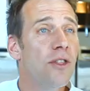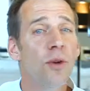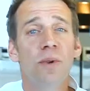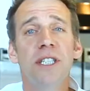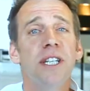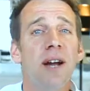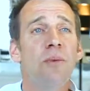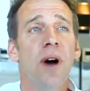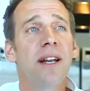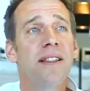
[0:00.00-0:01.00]
The reason I
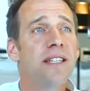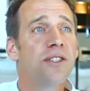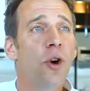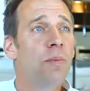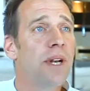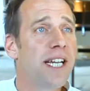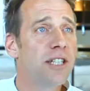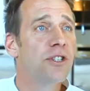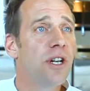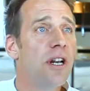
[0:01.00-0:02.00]
wanted this open
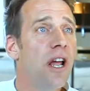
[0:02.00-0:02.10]
kitchen